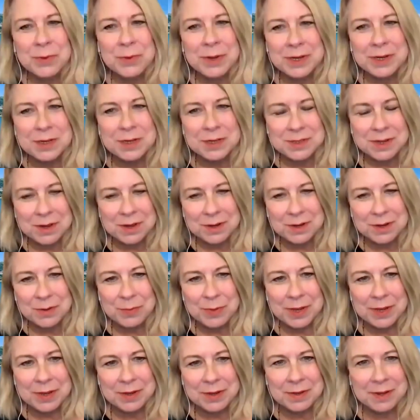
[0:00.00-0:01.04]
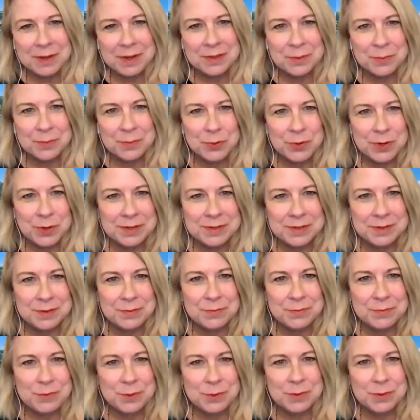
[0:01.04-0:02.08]
we could talk about like the price
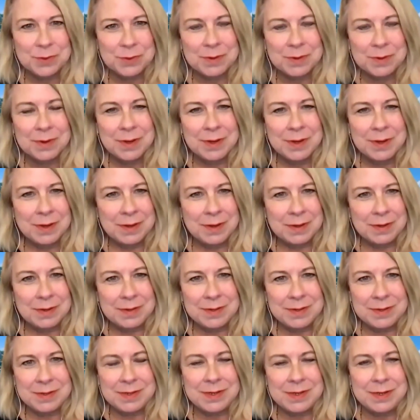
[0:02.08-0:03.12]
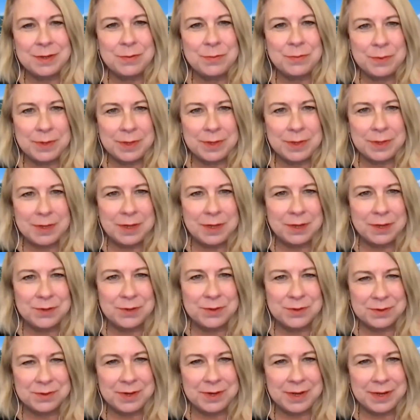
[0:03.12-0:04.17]
of your TV,
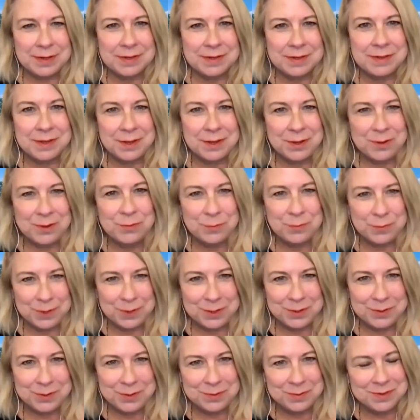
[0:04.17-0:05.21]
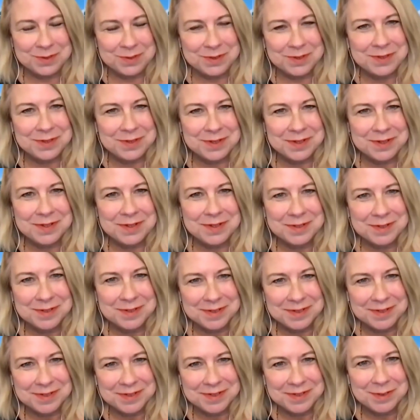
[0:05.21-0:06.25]
internet, cell phones.
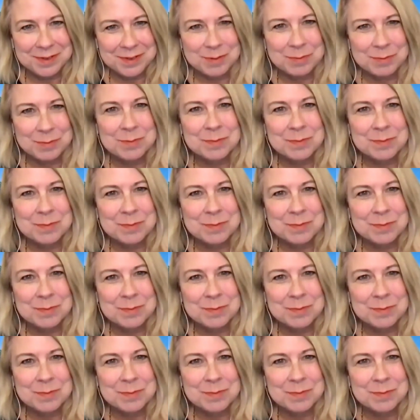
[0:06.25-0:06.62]
Oh,